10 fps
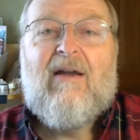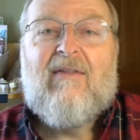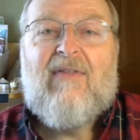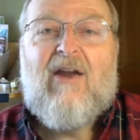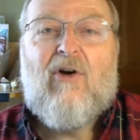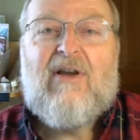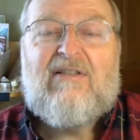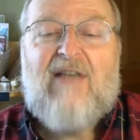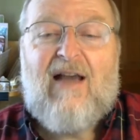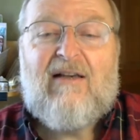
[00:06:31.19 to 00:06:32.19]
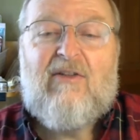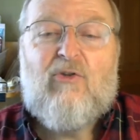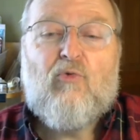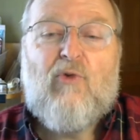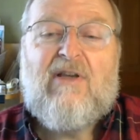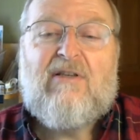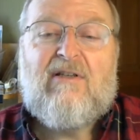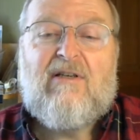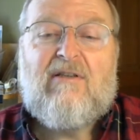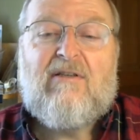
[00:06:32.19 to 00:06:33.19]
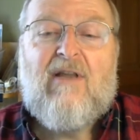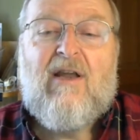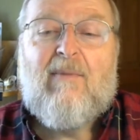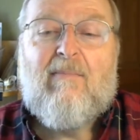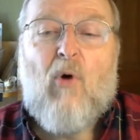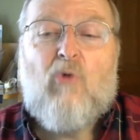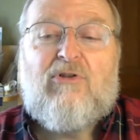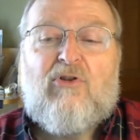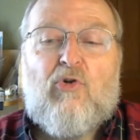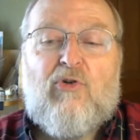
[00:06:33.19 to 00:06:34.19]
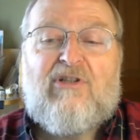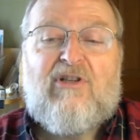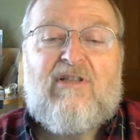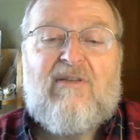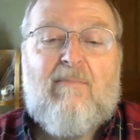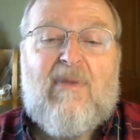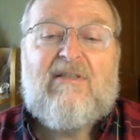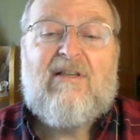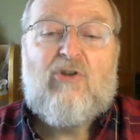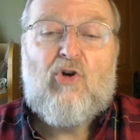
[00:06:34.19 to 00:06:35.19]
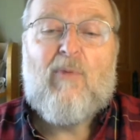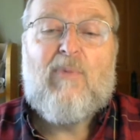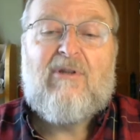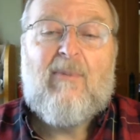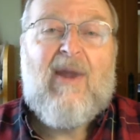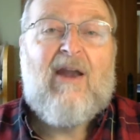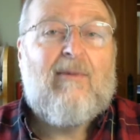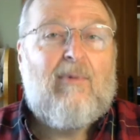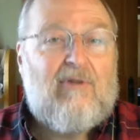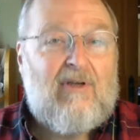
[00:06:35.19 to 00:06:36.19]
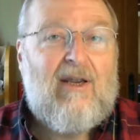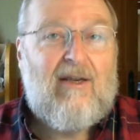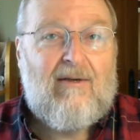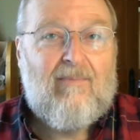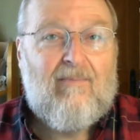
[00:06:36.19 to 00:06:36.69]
They are exactly the reason most Christians misinterpret the parable today.